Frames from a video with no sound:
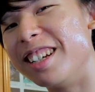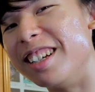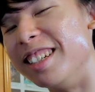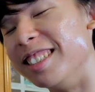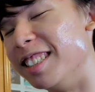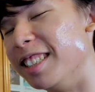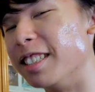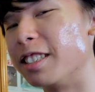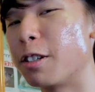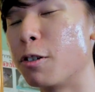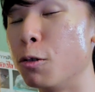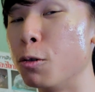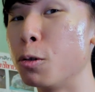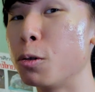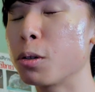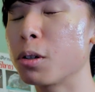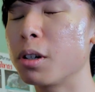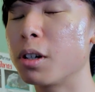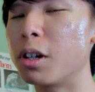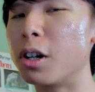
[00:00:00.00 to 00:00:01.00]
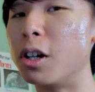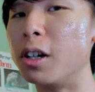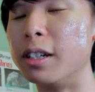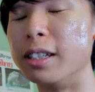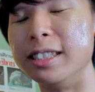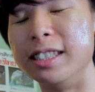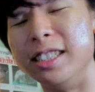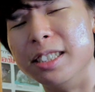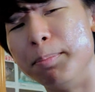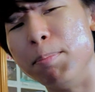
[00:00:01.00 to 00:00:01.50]
Is it good or
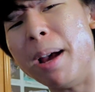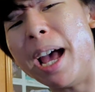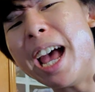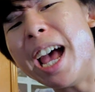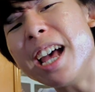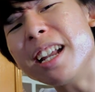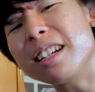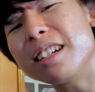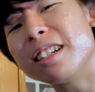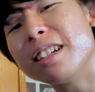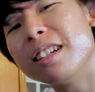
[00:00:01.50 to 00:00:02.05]
is it bad?